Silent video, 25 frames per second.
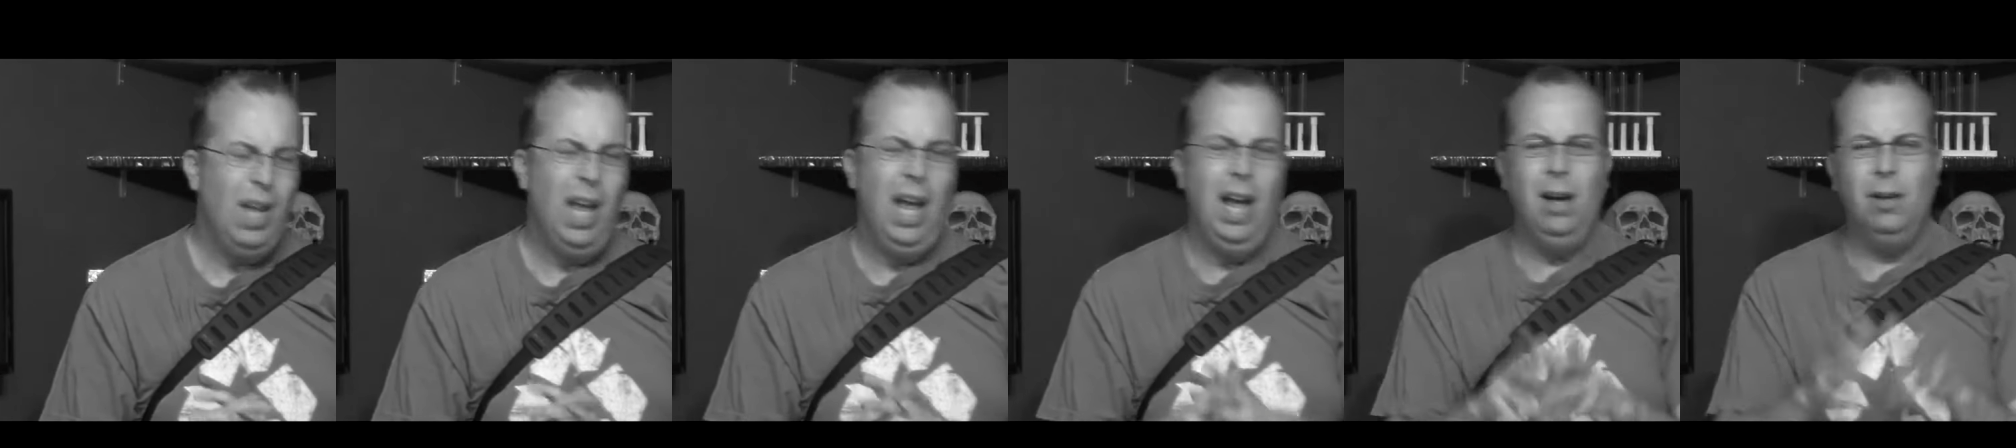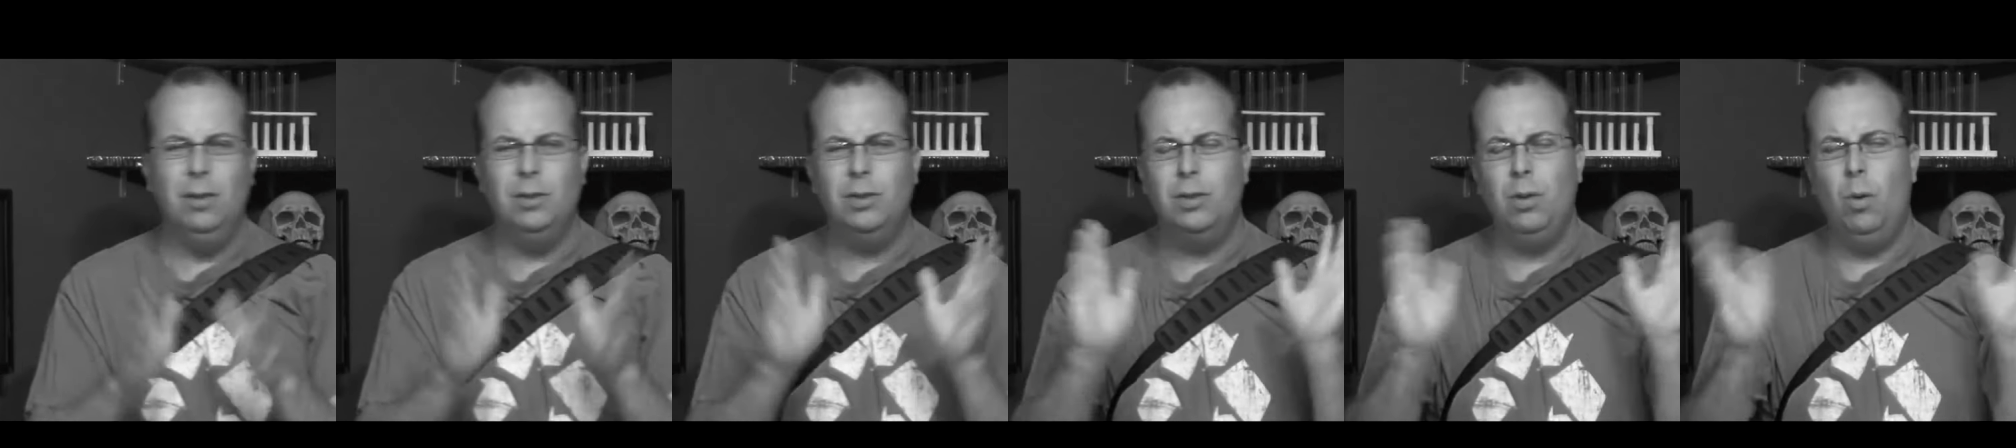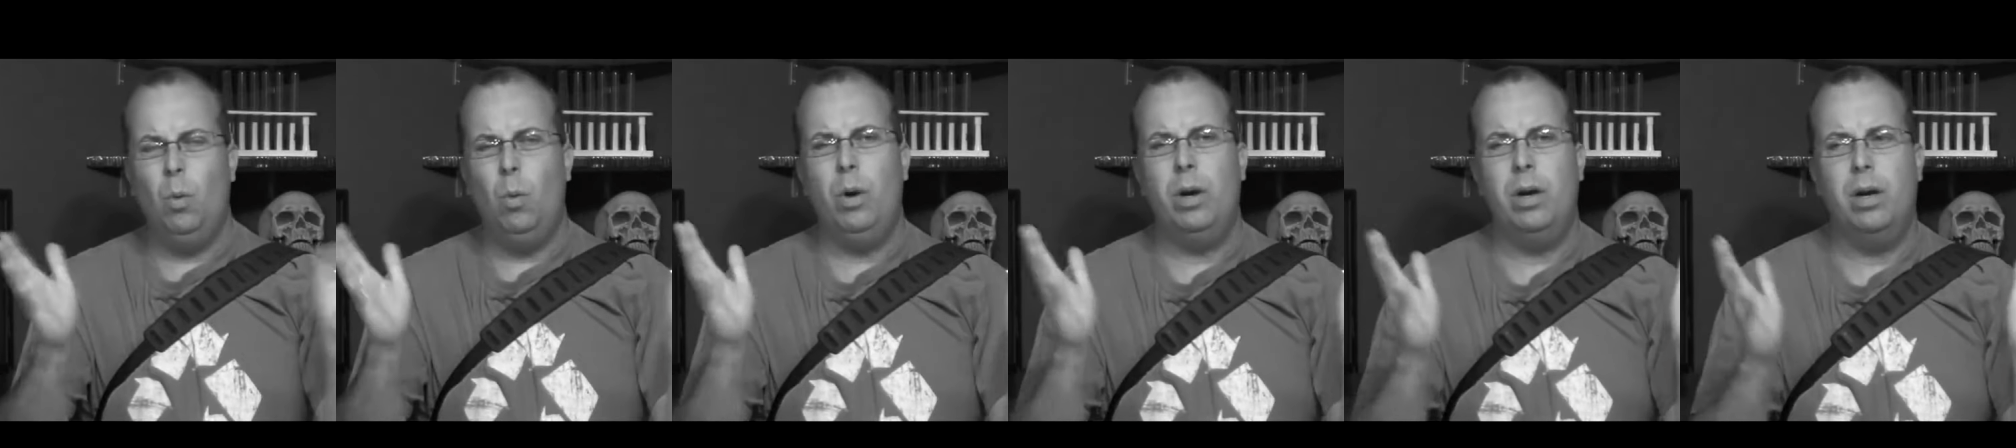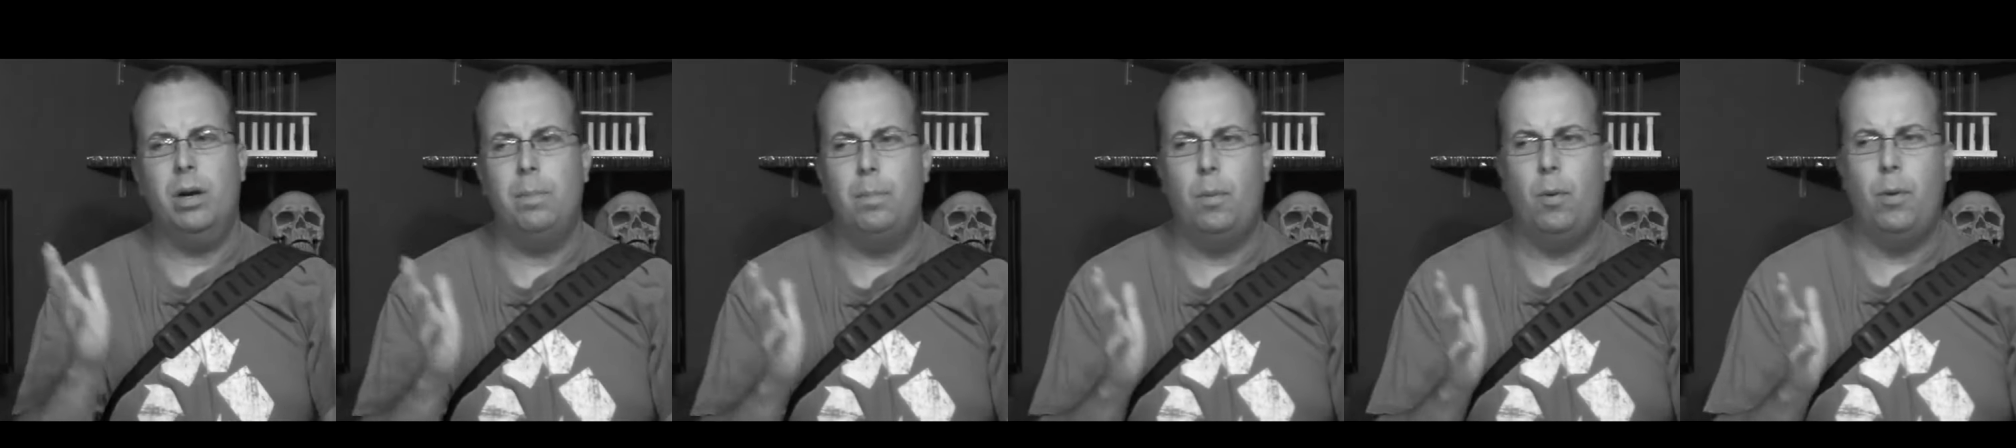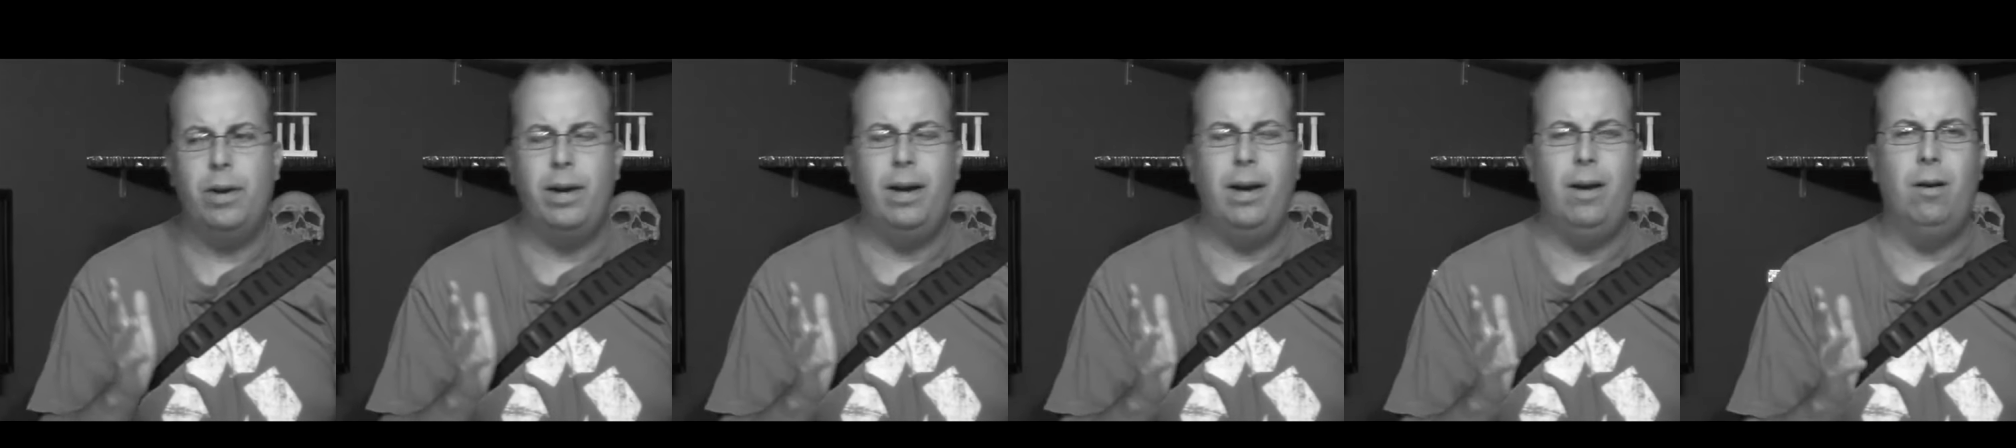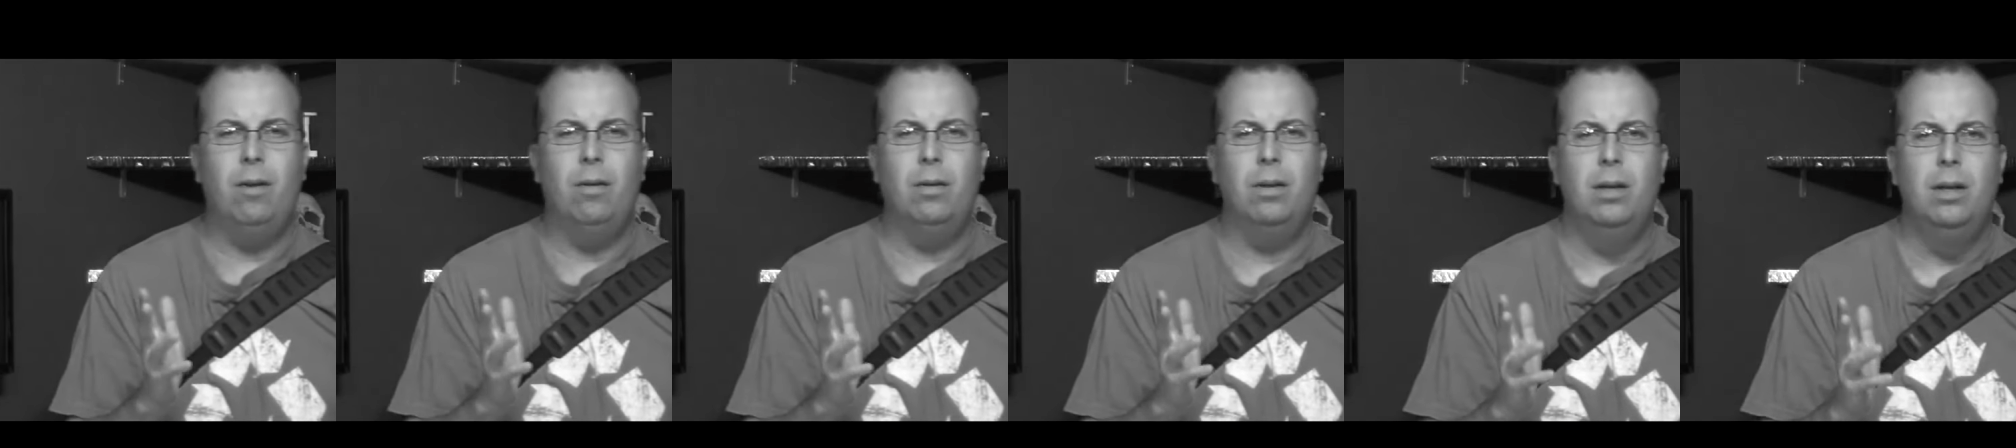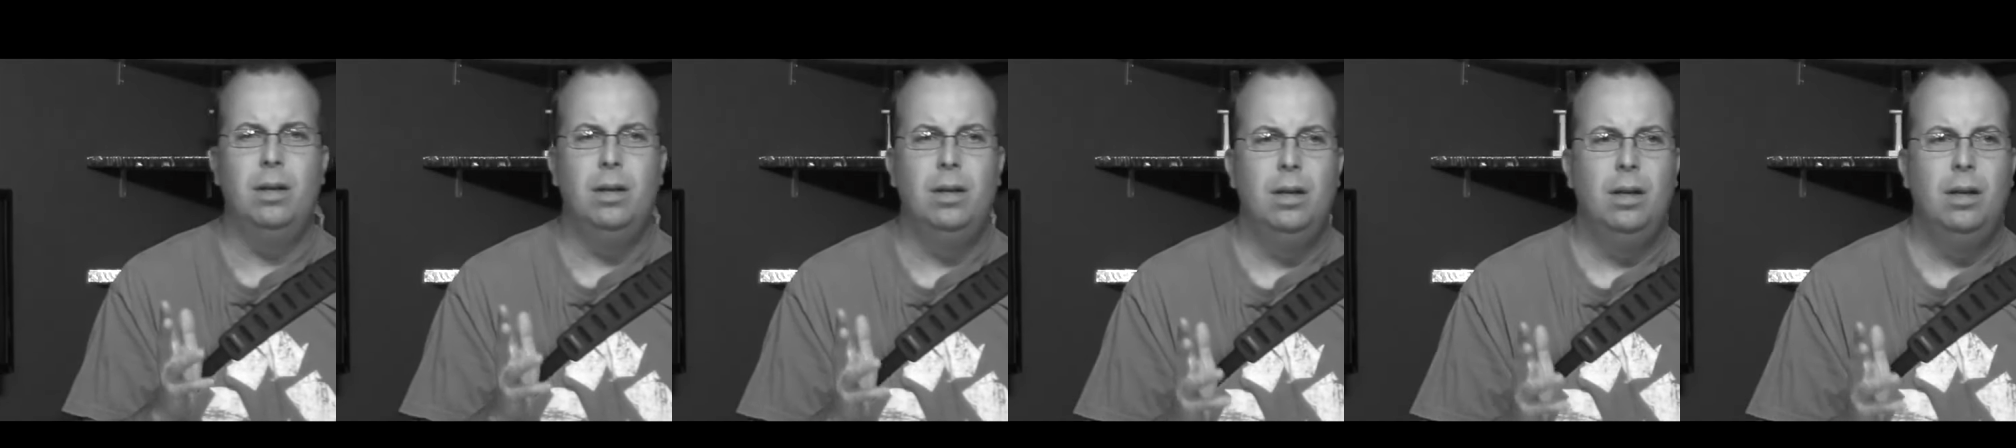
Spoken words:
I also wanted to point out